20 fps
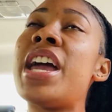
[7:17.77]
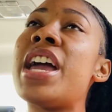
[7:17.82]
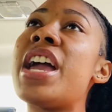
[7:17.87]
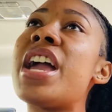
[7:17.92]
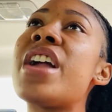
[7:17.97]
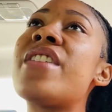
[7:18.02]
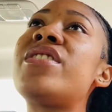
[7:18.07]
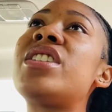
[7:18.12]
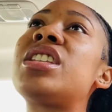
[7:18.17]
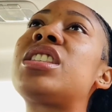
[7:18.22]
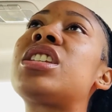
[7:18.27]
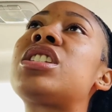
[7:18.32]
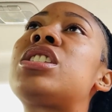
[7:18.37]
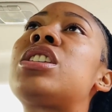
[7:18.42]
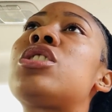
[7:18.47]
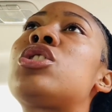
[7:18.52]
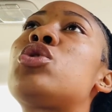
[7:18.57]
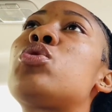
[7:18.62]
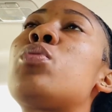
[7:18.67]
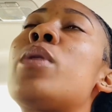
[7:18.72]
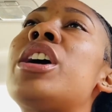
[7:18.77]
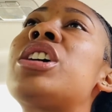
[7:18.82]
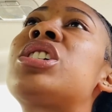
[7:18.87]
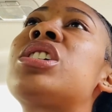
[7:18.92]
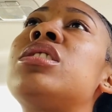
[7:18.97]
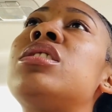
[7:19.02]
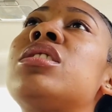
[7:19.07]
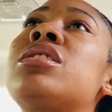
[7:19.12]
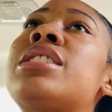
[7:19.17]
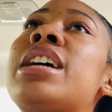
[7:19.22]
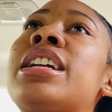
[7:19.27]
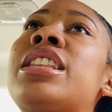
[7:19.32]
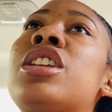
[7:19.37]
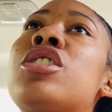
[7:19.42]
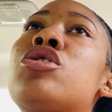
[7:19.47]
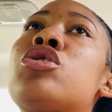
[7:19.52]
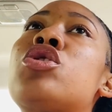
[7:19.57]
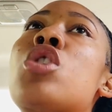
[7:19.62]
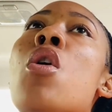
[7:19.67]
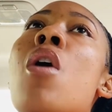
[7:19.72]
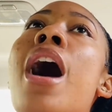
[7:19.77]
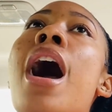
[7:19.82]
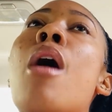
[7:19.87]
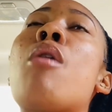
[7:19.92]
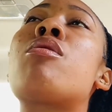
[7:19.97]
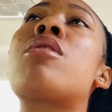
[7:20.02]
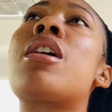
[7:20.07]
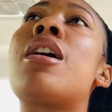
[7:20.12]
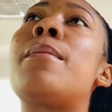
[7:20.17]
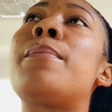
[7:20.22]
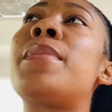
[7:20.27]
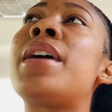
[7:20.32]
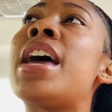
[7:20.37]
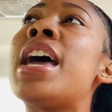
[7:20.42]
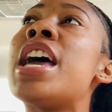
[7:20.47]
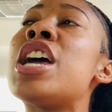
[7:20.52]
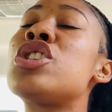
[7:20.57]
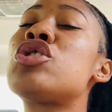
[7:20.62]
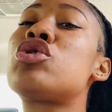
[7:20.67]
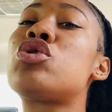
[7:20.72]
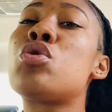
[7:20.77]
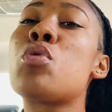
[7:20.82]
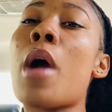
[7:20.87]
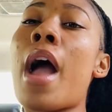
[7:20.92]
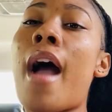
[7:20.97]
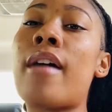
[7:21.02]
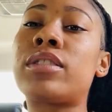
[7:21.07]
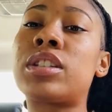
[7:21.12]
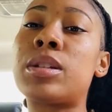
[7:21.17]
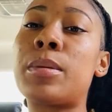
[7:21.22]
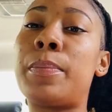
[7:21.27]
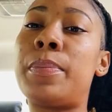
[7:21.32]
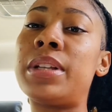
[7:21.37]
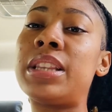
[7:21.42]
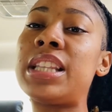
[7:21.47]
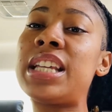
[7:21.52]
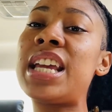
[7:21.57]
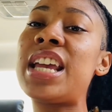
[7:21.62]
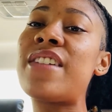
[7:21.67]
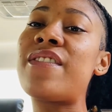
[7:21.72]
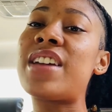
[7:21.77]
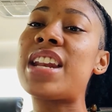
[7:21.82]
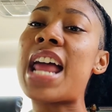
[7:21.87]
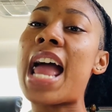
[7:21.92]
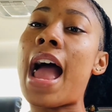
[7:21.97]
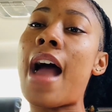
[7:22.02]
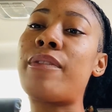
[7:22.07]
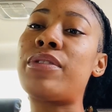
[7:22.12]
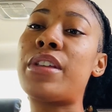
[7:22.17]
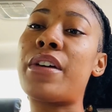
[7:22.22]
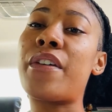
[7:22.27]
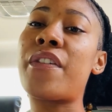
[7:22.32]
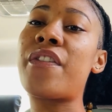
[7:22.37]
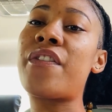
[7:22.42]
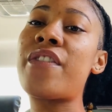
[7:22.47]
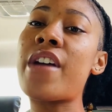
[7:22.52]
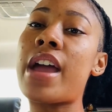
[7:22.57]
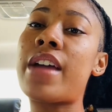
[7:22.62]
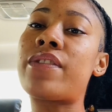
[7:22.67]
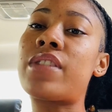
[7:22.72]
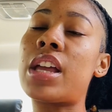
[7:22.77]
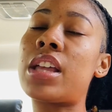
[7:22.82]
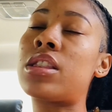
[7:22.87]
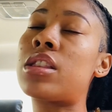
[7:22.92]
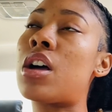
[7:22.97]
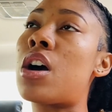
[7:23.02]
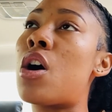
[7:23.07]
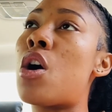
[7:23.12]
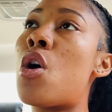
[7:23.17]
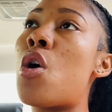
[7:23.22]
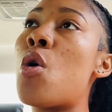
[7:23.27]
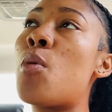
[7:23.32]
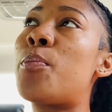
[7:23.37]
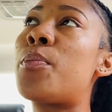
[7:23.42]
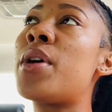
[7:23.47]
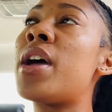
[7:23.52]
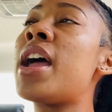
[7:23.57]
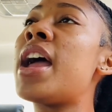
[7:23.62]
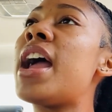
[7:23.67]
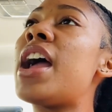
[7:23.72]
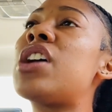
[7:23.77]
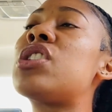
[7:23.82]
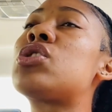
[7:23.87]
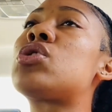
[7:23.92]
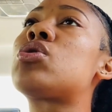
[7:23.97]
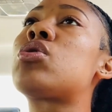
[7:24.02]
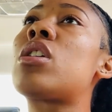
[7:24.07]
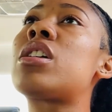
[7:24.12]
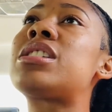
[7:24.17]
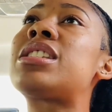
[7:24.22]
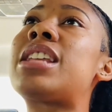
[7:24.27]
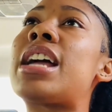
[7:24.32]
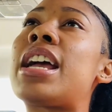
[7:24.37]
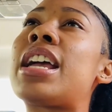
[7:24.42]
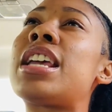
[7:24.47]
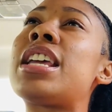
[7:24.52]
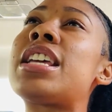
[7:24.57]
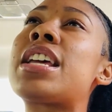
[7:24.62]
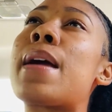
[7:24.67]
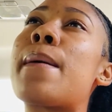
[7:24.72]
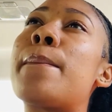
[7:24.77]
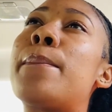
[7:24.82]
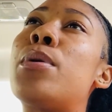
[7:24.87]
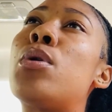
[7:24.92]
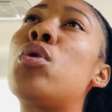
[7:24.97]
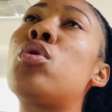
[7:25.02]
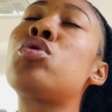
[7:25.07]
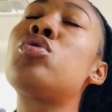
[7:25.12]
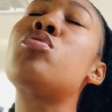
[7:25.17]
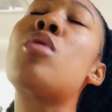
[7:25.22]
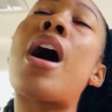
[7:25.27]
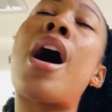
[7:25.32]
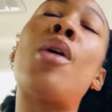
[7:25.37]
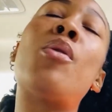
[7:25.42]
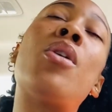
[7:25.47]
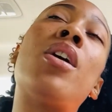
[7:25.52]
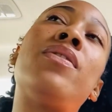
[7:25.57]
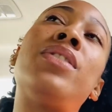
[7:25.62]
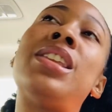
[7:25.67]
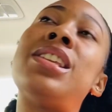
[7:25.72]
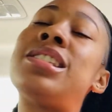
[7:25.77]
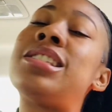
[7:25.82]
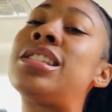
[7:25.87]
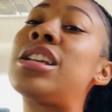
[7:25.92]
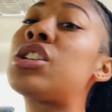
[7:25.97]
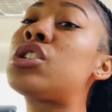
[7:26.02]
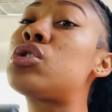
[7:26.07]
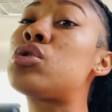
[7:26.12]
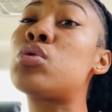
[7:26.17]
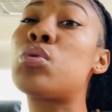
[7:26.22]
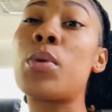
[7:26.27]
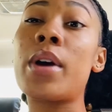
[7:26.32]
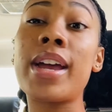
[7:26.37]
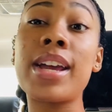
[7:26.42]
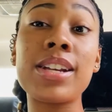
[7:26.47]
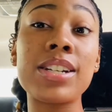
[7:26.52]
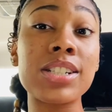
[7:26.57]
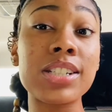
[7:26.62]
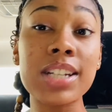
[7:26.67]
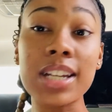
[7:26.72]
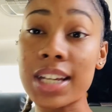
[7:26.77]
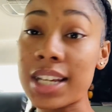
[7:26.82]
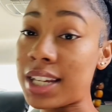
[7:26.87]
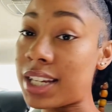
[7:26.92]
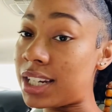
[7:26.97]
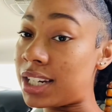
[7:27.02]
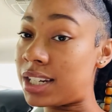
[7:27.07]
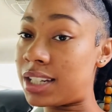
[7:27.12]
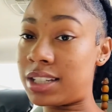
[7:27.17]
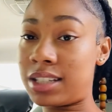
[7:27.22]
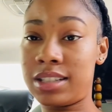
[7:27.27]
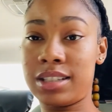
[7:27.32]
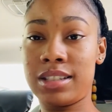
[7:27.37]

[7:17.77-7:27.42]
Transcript: Even if the situation looks like there's no outcome, you have to believe and have the faith and the hope and trust that he can pull you out of the situation.